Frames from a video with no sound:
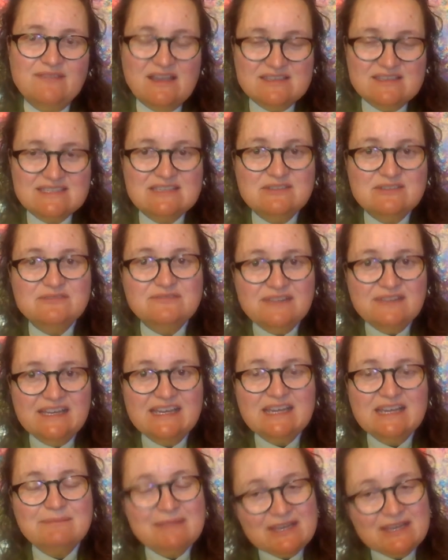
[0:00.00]
still
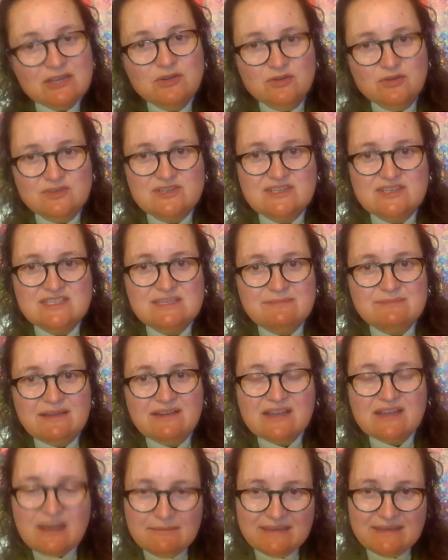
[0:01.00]
feeling a bit cautious
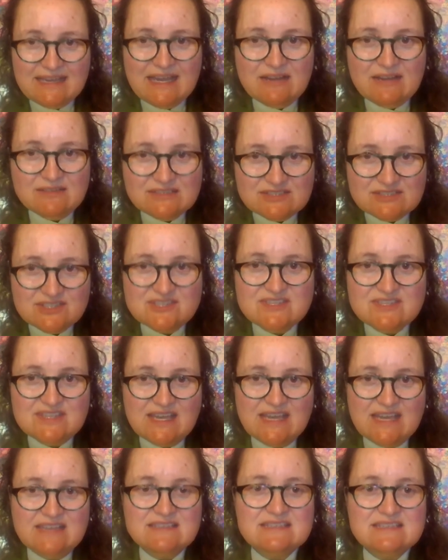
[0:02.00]
about coming out just
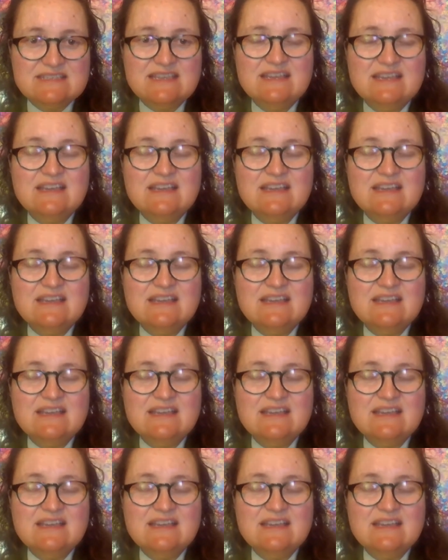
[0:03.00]
yet,